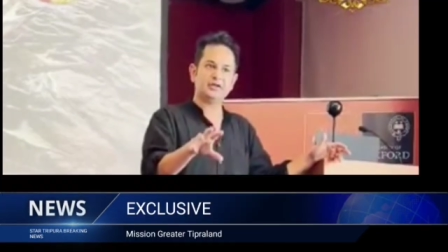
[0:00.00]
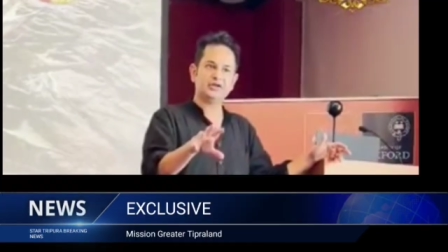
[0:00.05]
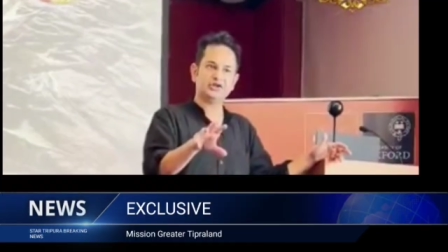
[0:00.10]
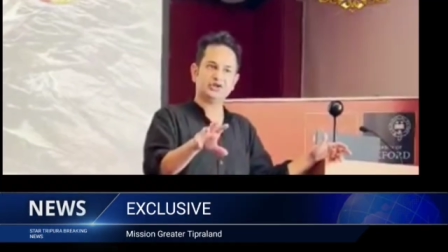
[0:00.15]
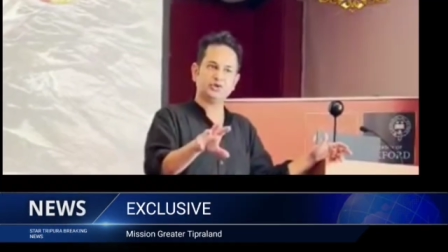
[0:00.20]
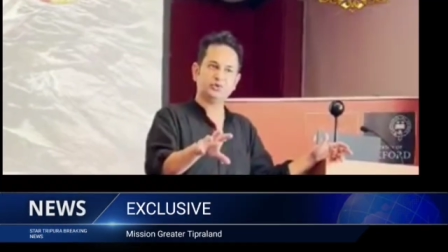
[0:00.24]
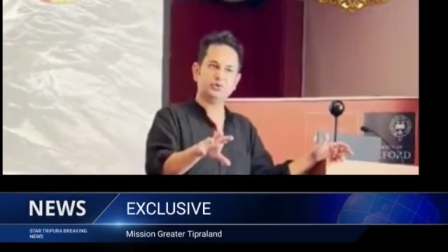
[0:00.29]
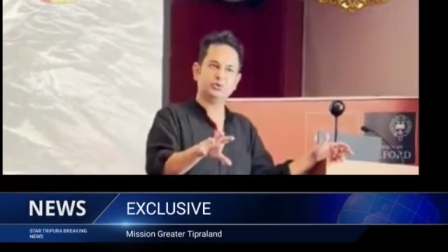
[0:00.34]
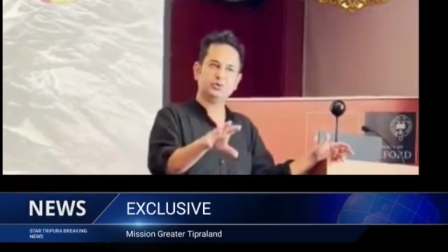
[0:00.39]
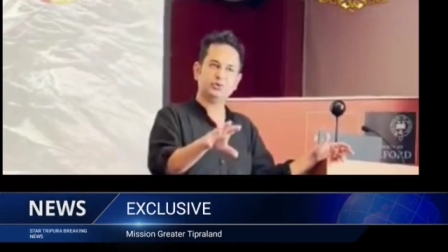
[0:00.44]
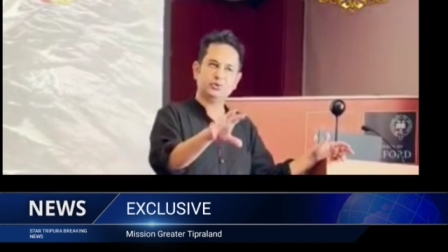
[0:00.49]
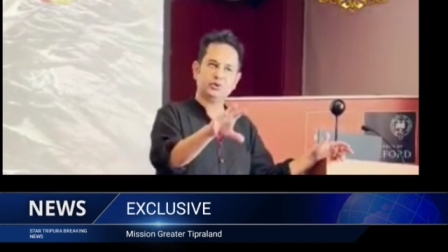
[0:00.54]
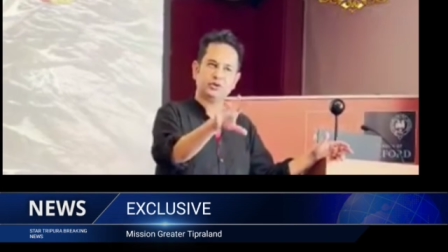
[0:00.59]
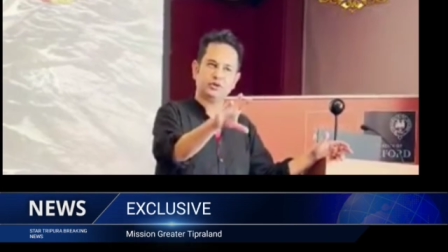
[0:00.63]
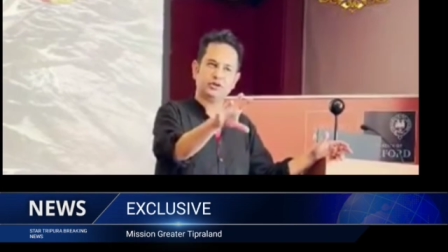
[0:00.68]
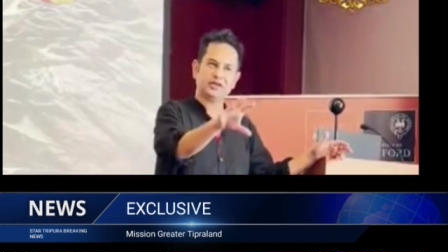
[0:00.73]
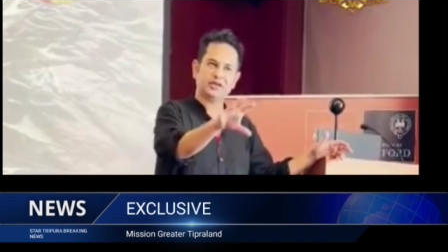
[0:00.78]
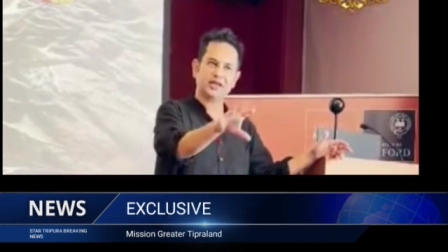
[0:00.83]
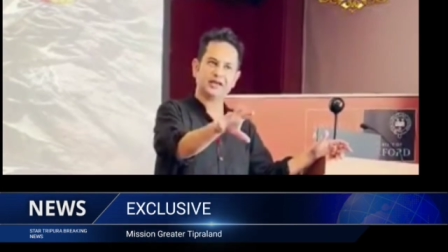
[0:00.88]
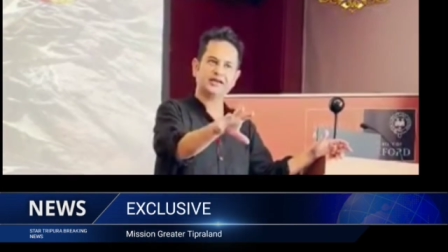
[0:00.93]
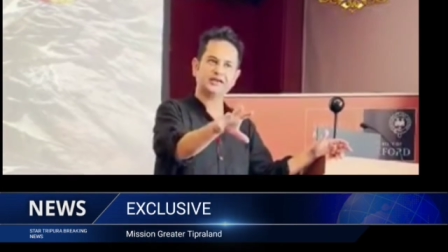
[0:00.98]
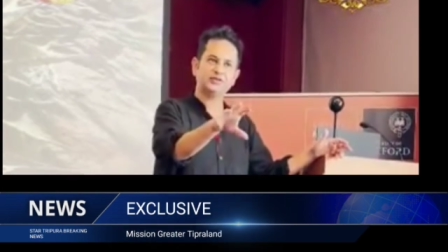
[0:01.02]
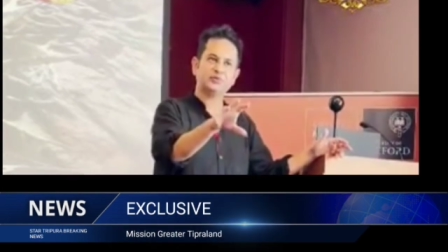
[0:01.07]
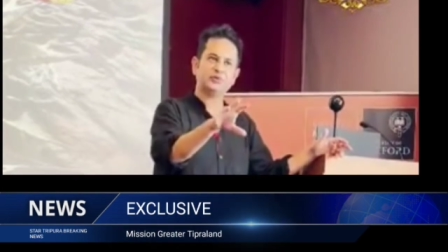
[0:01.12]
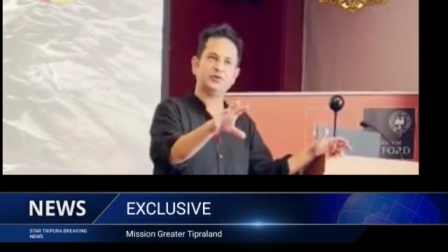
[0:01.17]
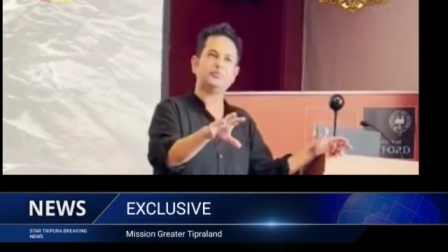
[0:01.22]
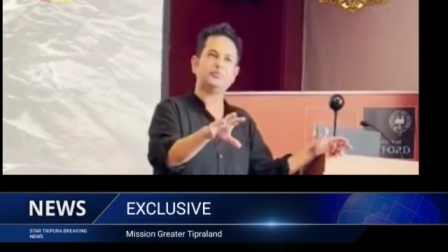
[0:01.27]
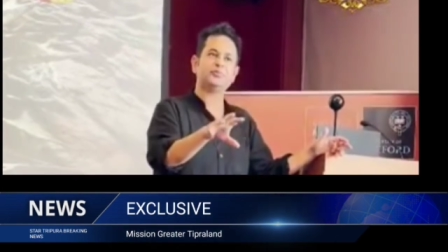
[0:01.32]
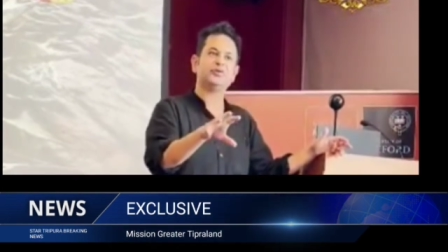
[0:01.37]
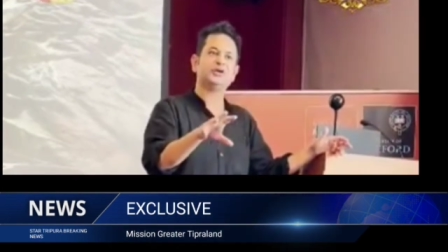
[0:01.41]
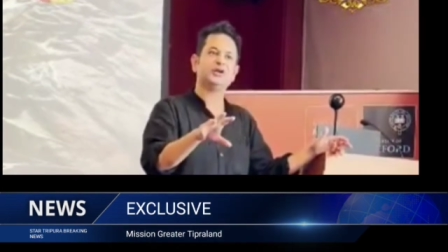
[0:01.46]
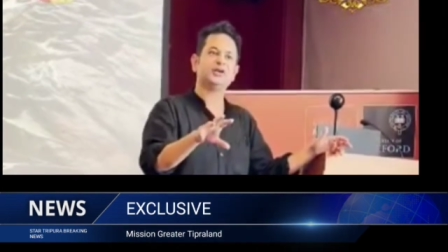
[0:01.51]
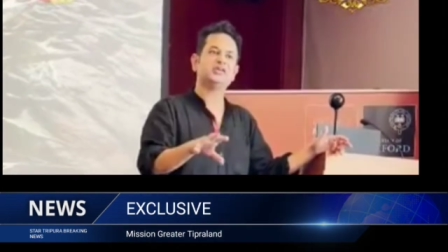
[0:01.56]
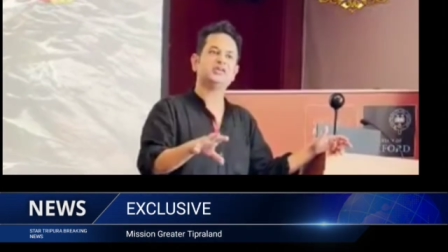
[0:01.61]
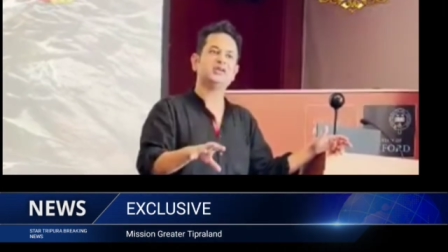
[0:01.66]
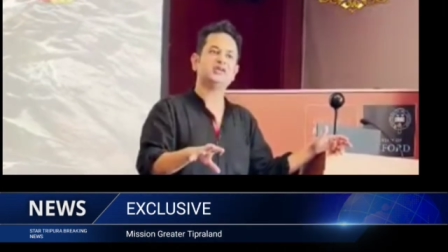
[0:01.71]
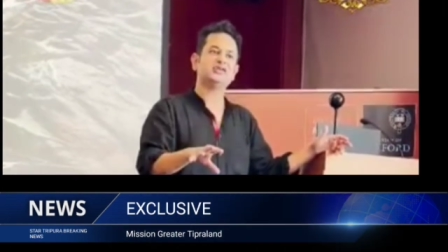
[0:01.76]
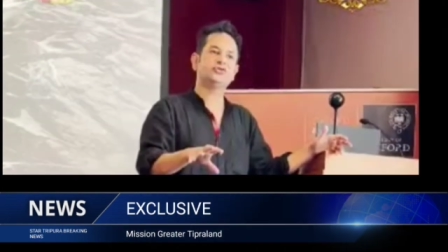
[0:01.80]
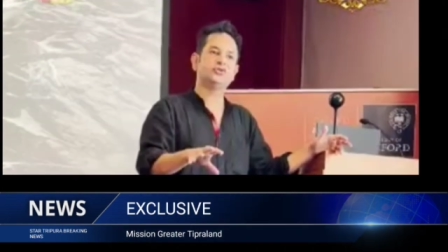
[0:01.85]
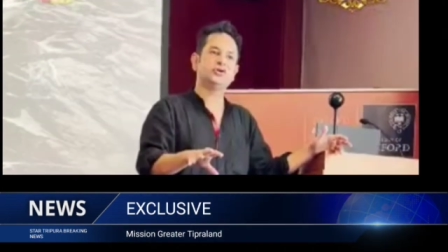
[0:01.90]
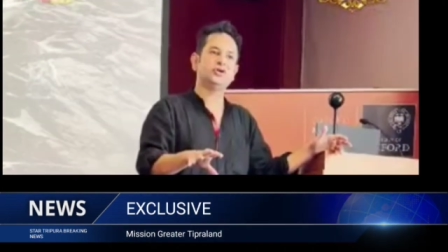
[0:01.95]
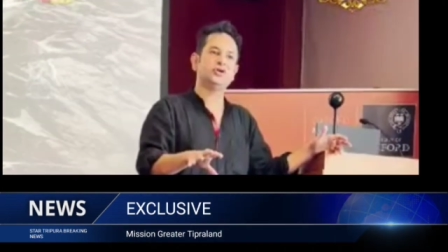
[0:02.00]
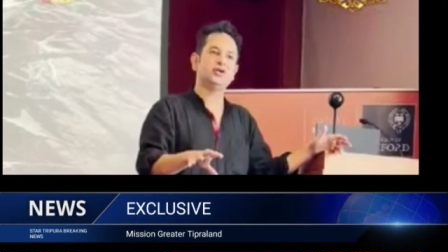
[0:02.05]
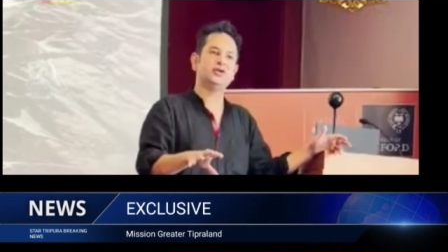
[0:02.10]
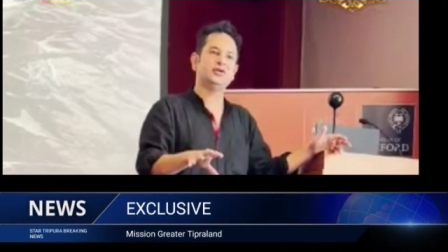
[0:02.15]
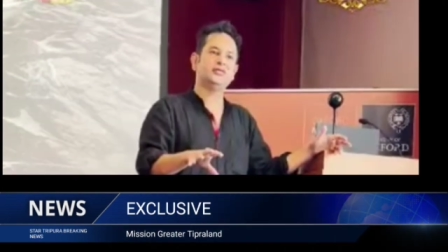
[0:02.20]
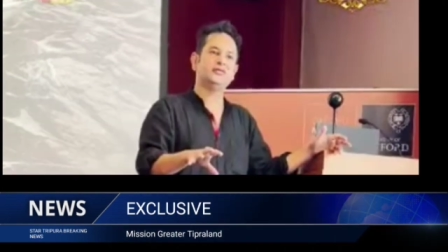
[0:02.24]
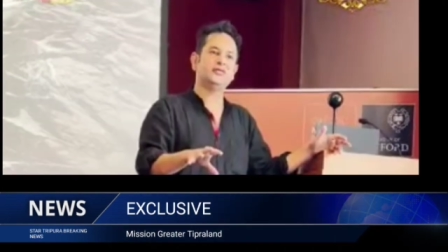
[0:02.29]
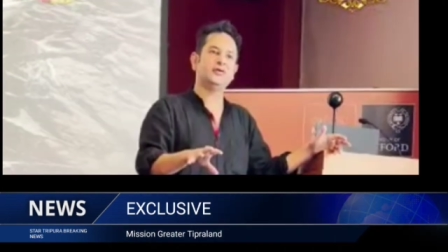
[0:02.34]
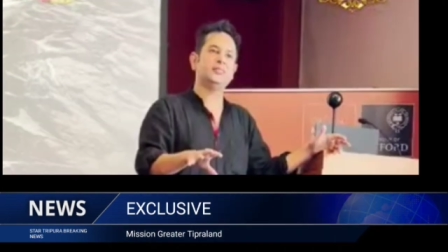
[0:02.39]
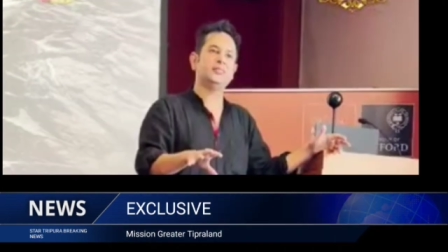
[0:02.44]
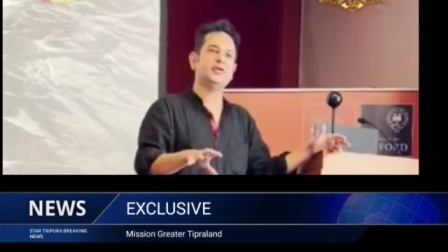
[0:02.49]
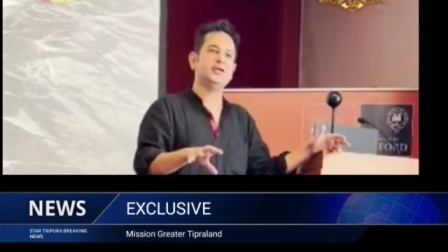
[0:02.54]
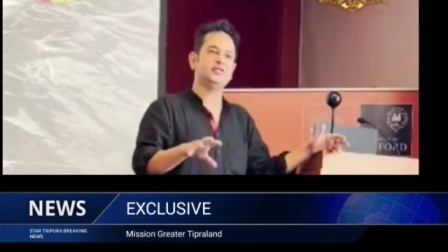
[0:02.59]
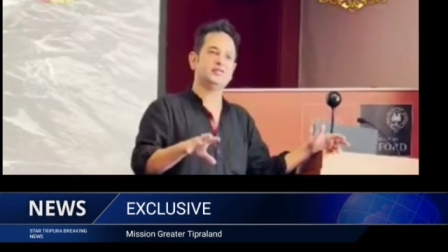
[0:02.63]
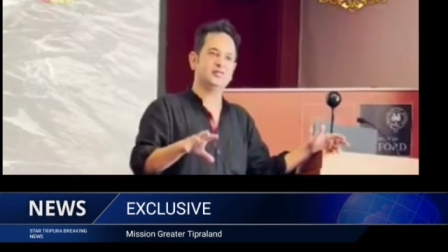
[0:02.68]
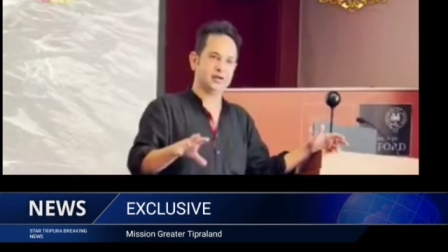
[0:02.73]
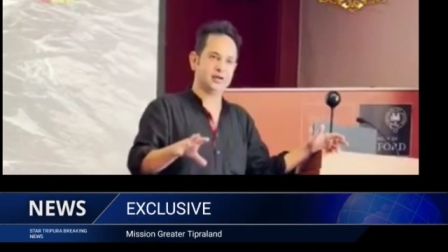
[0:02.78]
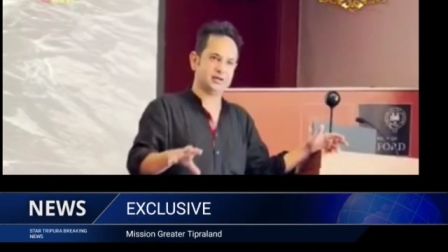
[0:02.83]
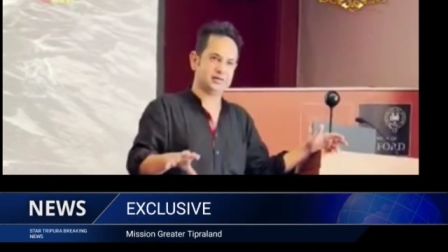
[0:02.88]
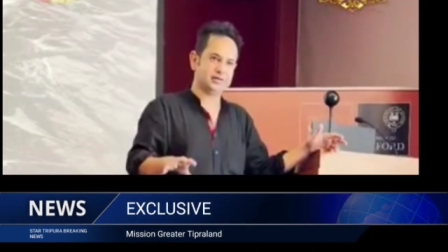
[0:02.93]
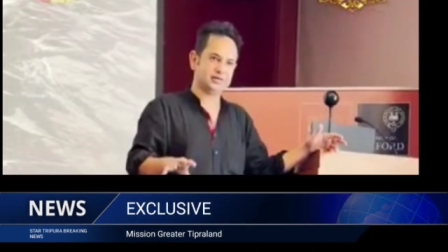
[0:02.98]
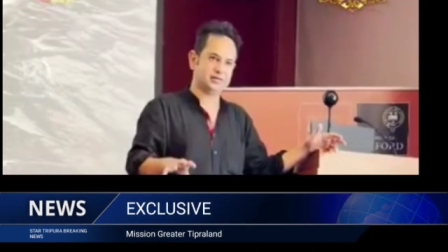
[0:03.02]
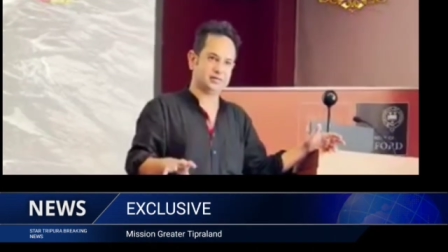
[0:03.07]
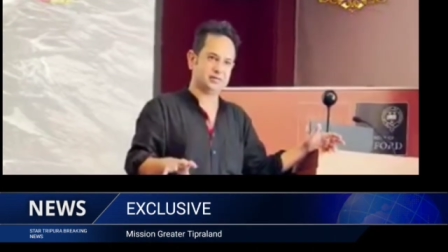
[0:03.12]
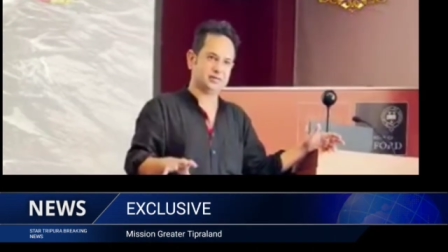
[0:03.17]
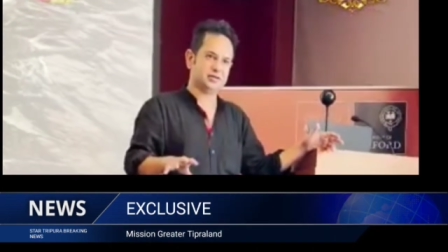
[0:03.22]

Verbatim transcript: So that is what protects us today from influx.